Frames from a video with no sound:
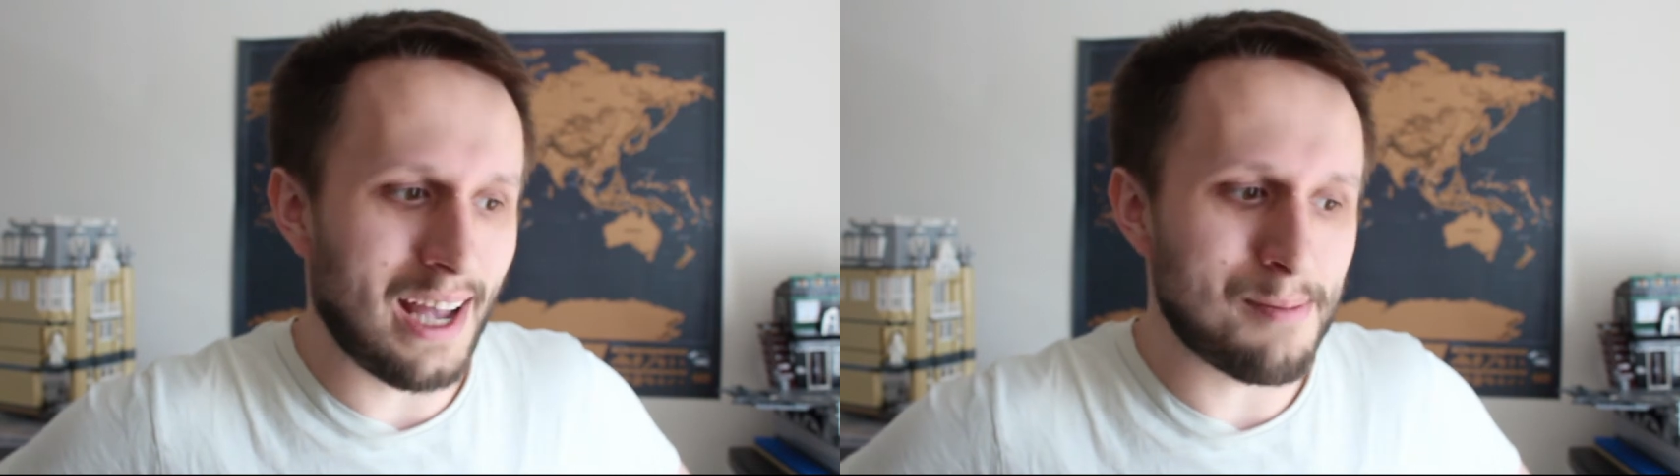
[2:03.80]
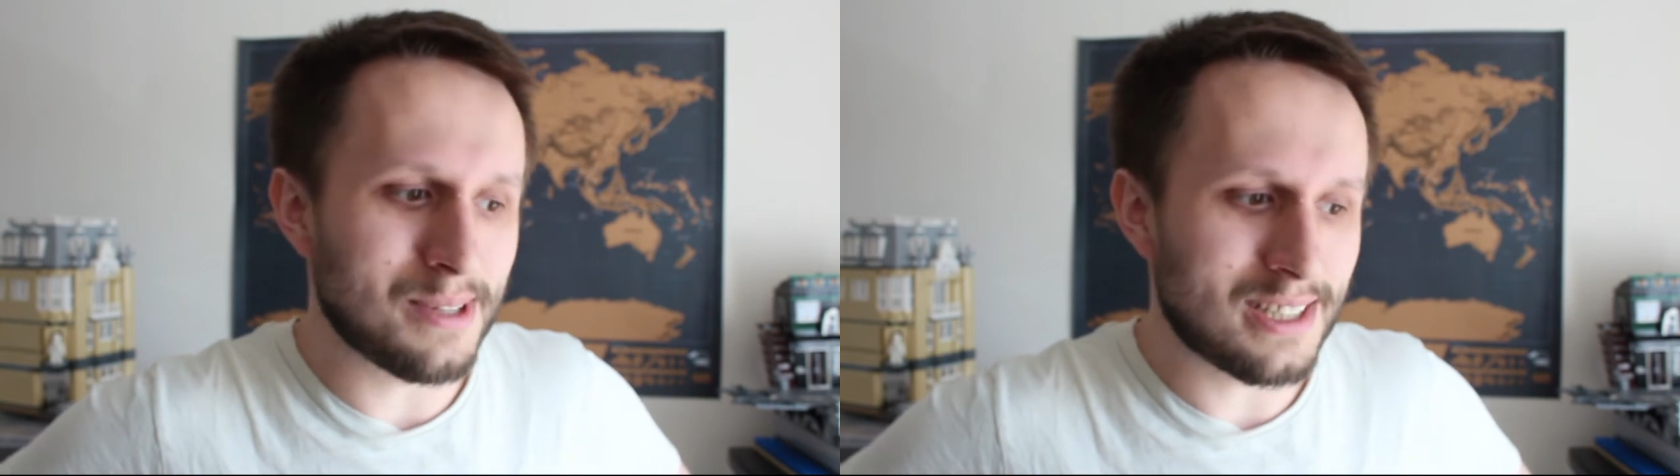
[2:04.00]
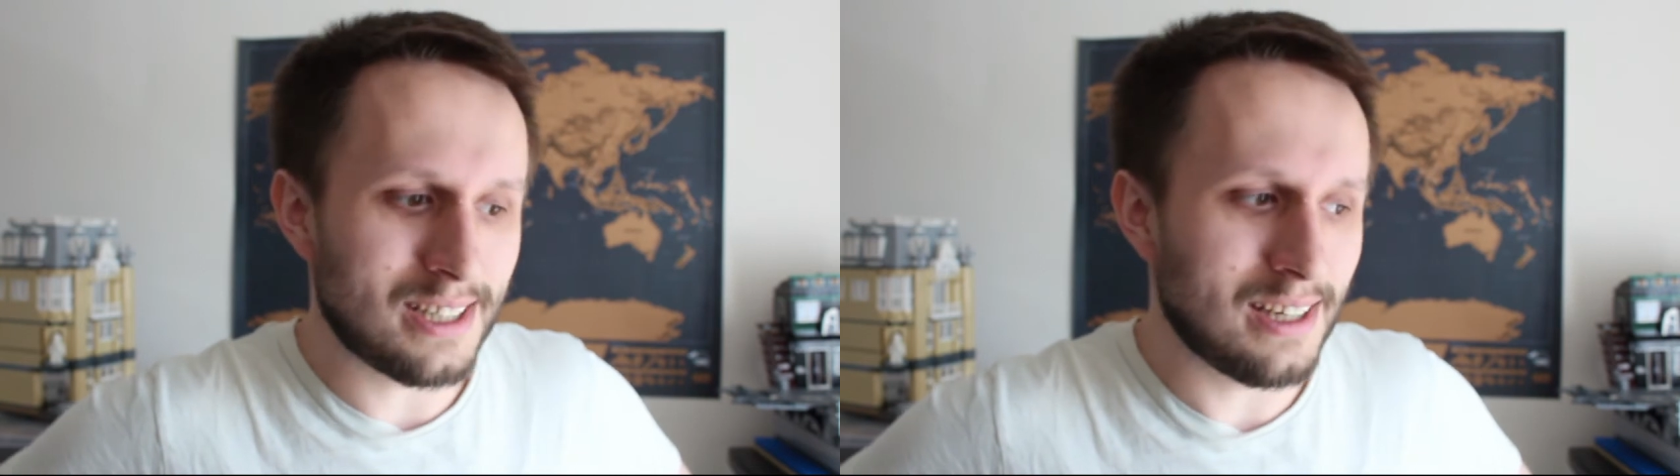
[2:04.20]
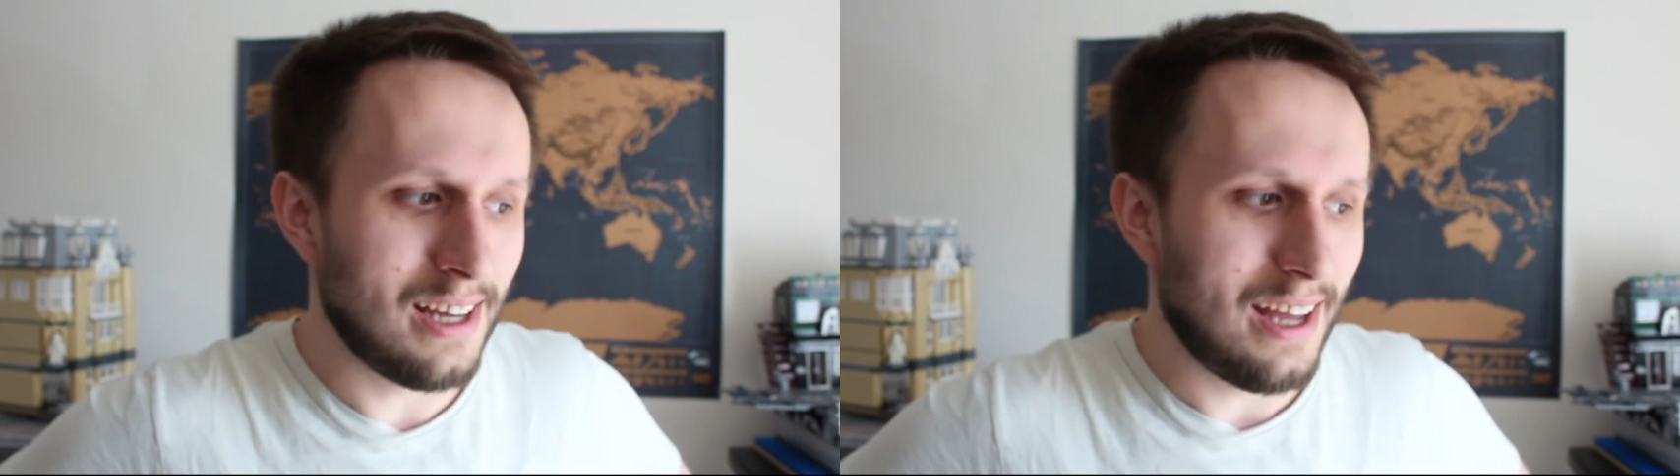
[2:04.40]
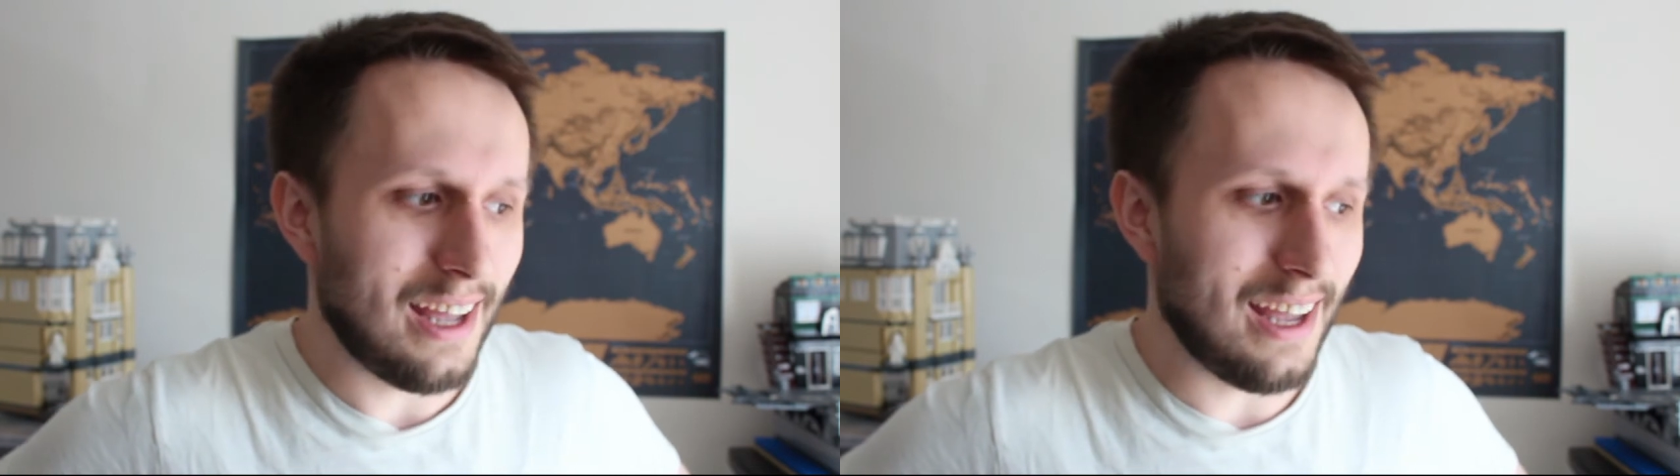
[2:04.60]
Amazon
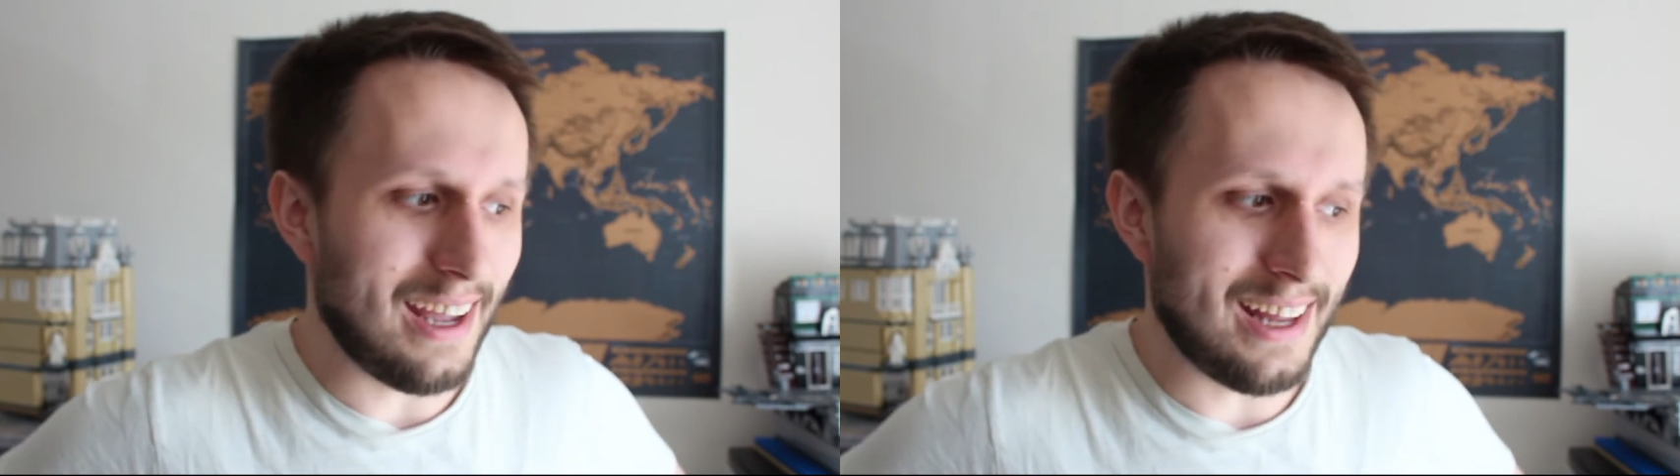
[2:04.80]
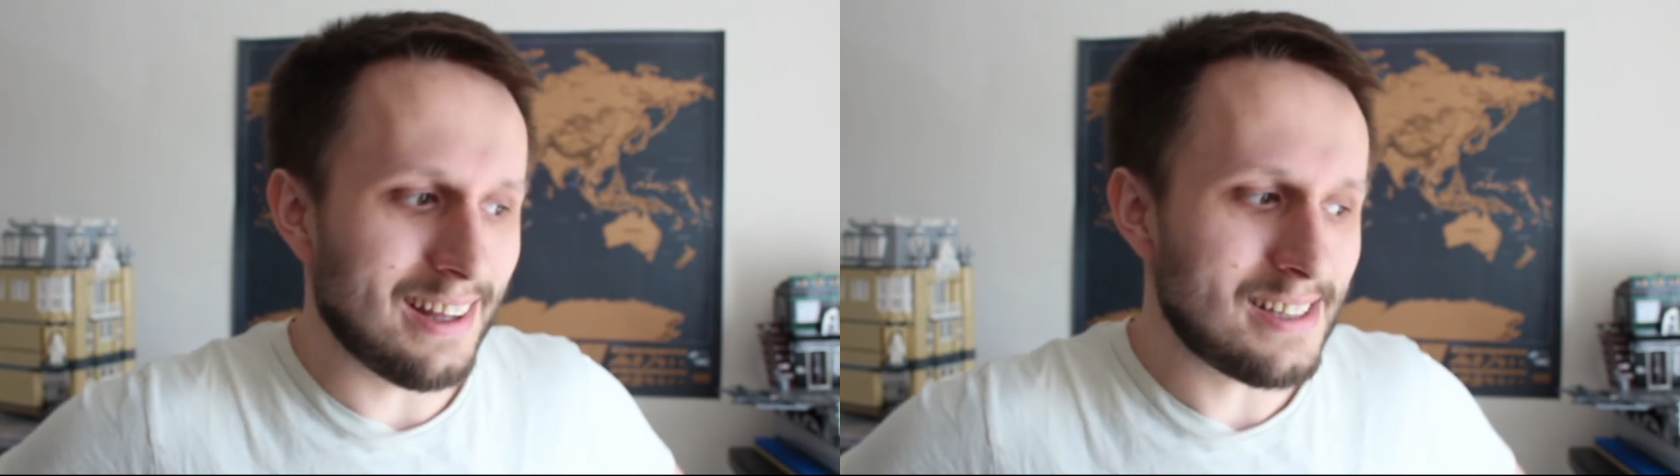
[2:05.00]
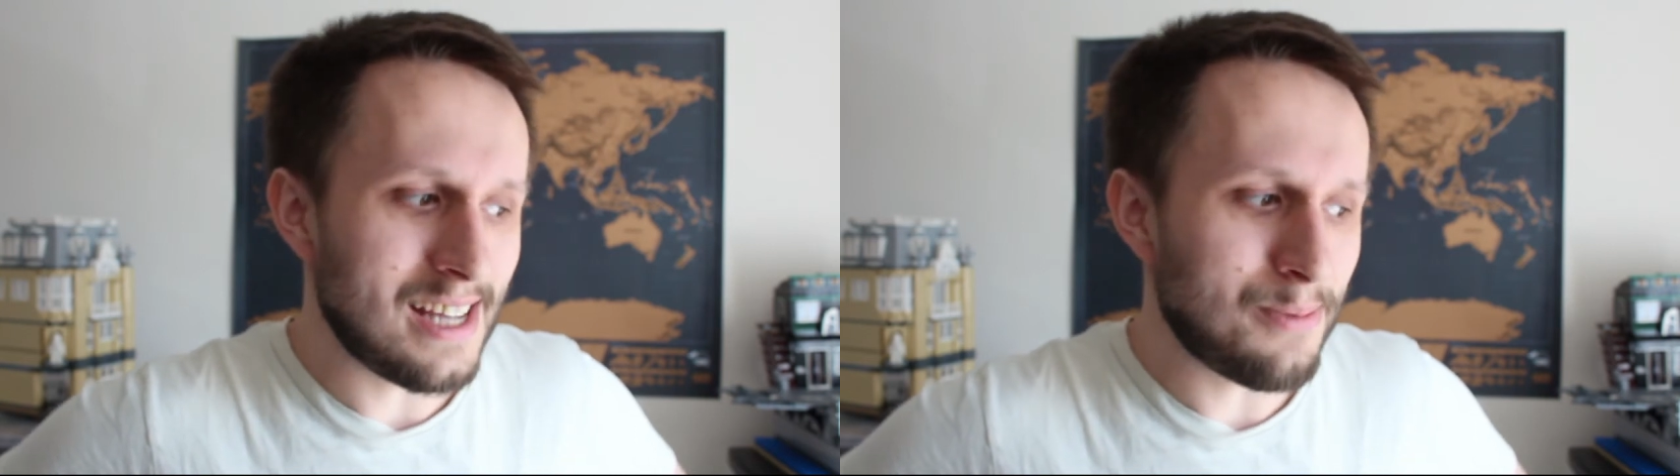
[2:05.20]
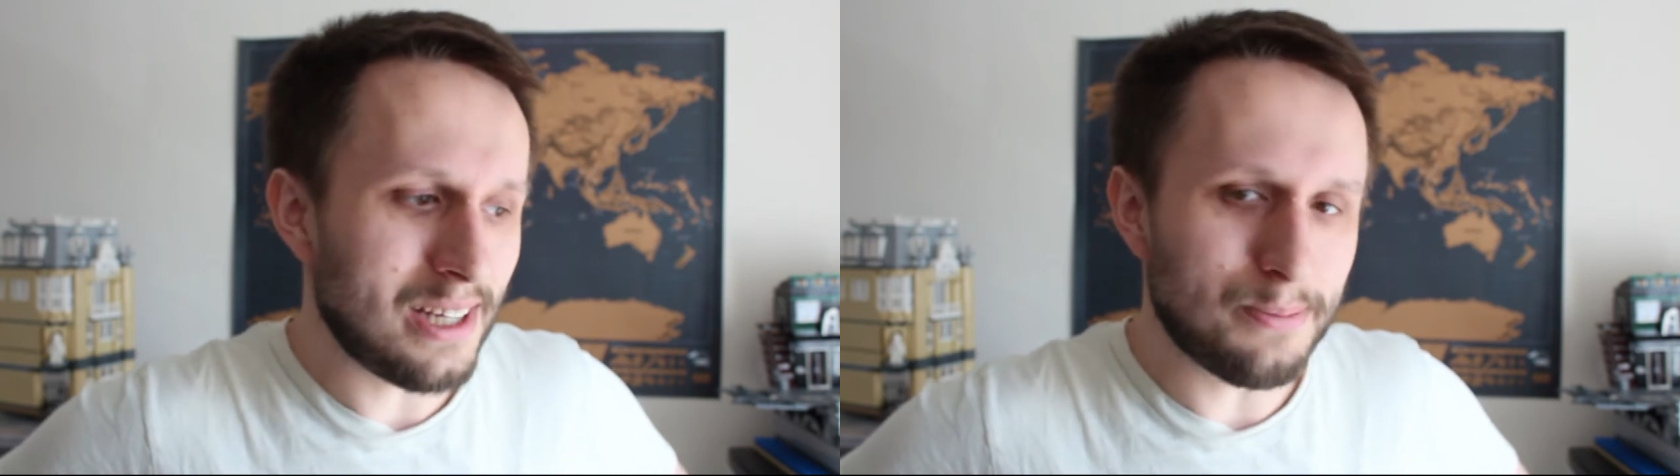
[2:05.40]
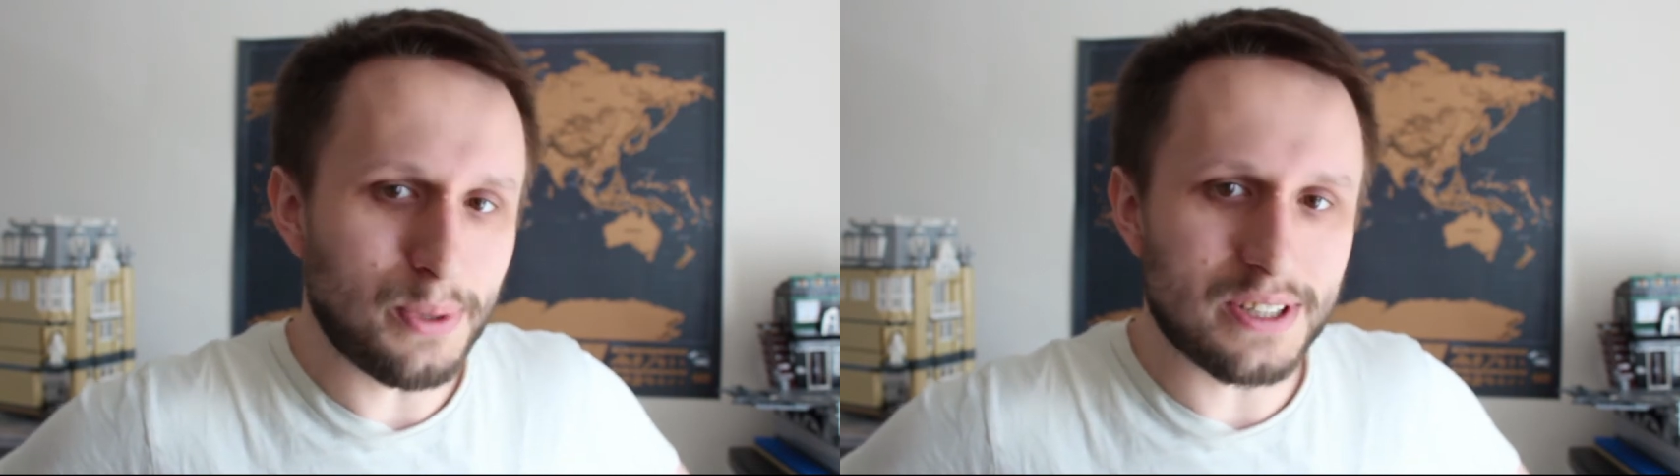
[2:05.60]
in the same
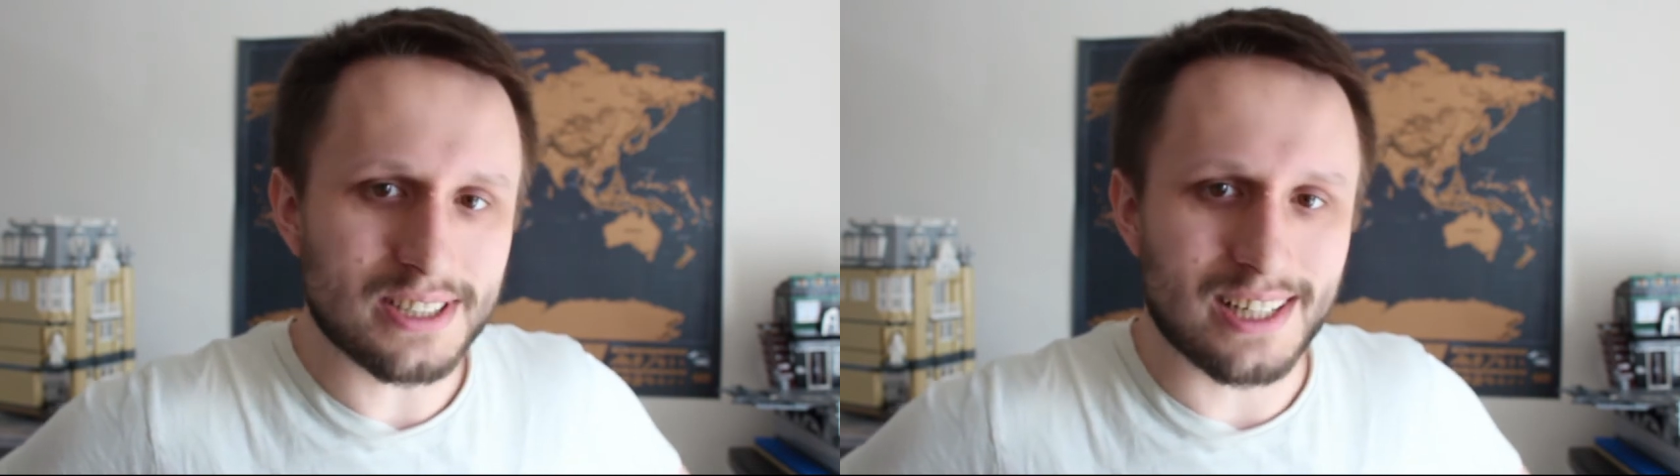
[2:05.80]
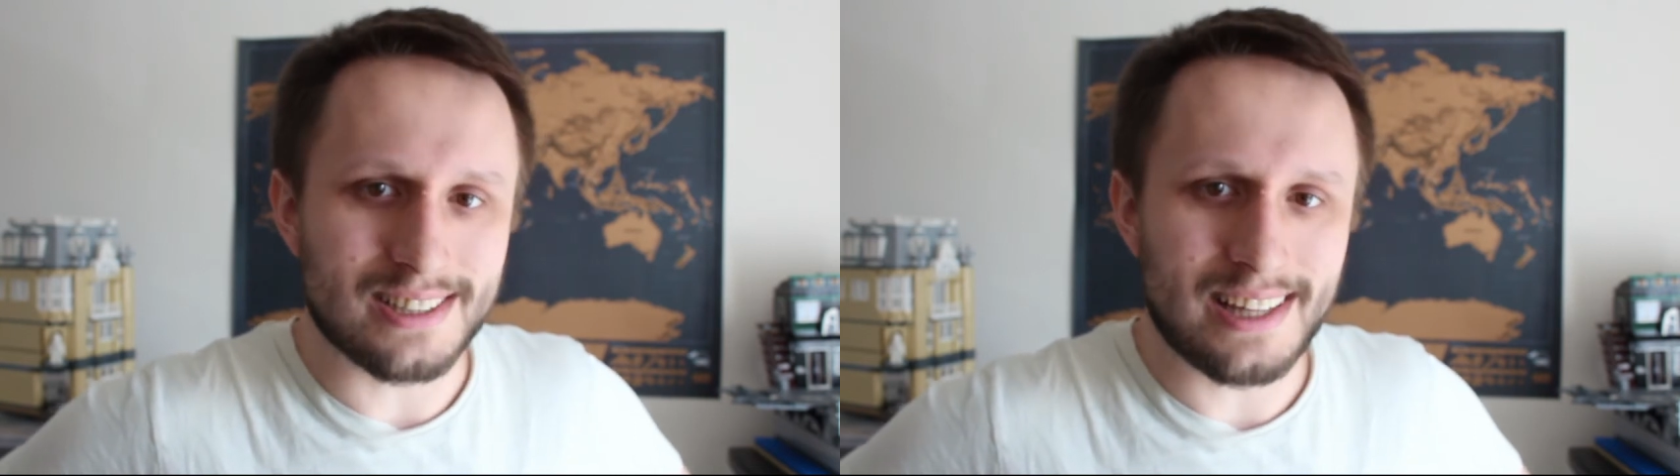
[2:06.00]
way that books are,